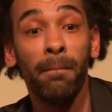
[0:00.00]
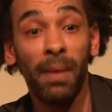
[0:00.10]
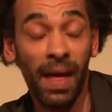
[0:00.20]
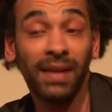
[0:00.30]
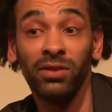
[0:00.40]

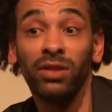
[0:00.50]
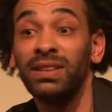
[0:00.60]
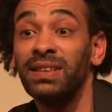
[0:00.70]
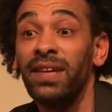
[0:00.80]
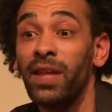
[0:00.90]
but that's not
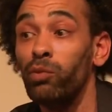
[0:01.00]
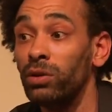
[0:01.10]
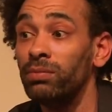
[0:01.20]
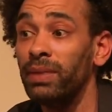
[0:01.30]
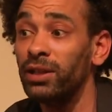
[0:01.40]
to say they
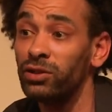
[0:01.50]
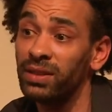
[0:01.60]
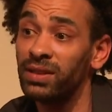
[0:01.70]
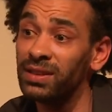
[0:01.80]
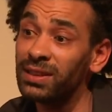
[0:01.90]
wouldn't be
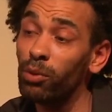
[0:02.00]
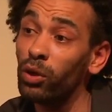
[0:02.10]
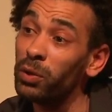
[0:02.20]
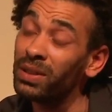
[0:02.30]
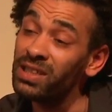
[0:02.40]
interested in
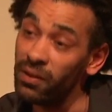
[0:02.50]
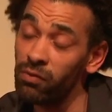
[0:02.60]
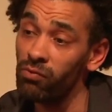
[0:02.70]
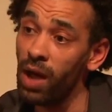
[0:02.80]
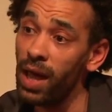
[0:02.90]
supporting you a
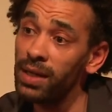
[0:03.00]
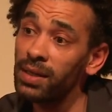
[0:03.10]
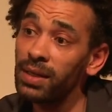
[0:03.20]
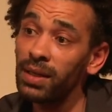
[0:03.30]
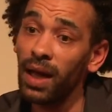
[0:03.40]
different way.
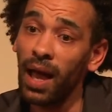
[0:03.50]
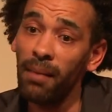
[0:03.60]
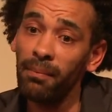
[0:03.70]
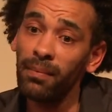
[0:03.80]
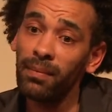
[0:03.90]

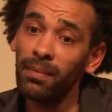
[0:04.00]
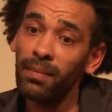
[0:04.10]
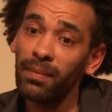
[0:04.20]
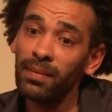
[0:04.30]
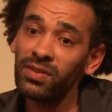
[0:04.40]
Um,
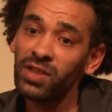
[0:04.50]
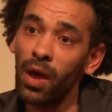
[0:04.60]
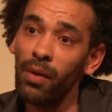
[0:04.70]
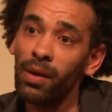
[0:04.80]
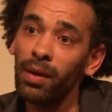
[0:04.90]

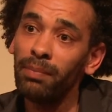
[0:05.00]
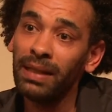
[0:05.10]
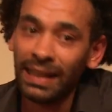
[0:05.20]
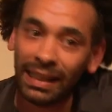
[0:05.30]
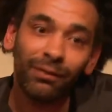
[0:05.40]
so
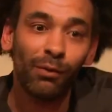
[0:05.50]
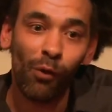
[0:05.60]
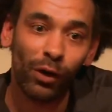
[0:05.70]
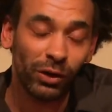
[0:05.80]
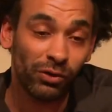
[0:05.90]
believe in
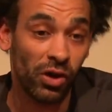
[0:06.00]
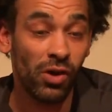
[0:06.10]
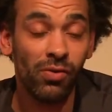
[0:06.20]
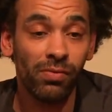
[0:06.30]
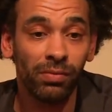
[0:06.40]
what you
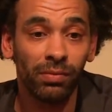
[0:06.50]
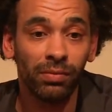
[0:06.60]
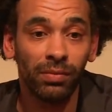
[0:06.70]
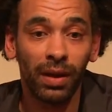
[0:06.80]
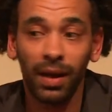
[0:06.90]
do.
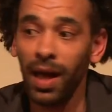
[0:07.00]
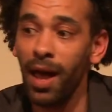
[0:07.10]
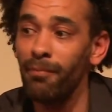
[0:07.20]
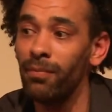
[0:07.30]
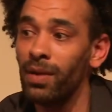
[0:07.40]

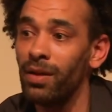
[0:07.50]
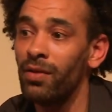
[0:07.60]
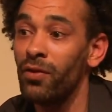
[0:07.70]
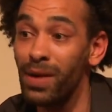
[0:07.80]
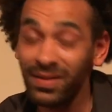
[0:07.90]
Um,
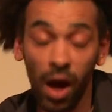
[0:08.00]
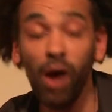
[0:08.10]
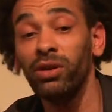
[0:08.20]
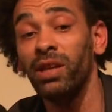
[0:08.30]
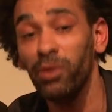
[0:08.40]
there is a
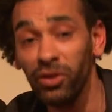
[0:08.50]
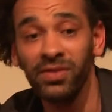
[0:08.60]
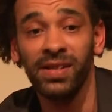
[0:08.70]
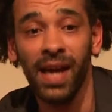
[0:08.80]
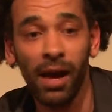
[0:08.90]
whole
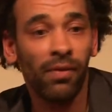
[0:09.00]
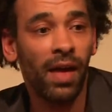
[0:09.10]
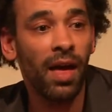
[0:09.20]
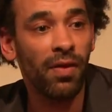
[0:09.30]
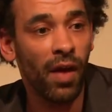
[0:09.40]
community out
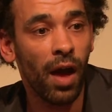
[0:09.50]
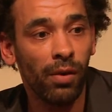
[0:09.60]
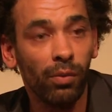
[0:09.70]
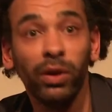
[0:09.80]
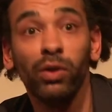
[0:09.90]
there
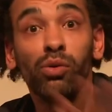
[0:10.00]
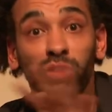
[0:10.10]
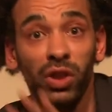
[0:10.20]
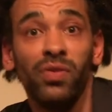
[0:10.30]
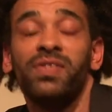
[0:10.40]
that we all
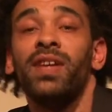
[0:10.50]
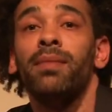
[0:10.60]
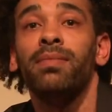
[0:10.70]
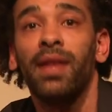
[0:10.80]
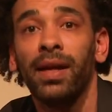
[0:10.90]
do the
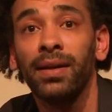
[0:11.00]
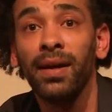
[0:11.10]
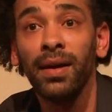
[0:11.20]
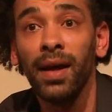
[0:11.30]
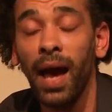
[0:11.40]
same thing
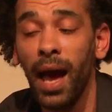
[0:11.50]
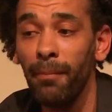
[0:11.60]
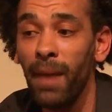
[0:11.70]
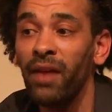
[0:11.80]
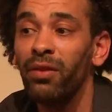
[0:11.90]

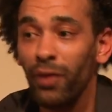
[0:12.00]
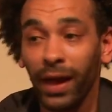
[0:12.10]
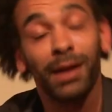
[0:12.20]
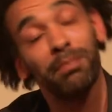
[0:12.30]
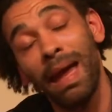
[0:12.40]
um, and
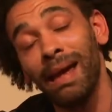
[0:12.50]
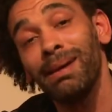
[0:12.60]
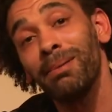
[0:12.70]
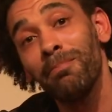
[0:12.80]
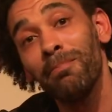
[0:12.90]
think big.